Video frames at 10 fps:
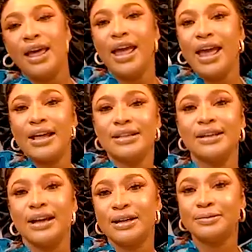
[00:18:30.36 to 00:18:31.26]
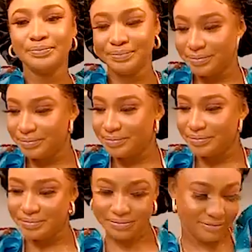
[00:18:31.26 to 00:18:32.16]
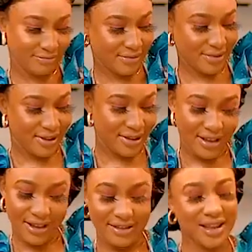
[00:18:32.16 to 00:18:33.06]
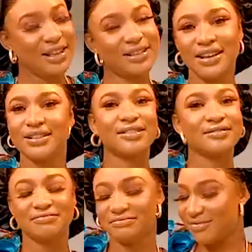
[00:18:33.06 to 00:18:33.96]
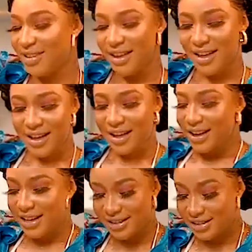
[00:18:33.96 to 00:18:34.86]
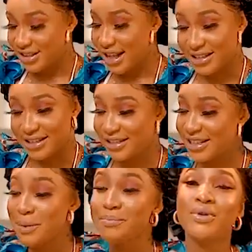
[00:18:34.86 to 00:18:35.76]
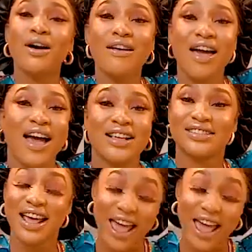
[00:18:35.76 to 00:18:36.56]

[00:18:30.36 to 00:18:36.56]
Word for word: and um, that is it it's just as simple as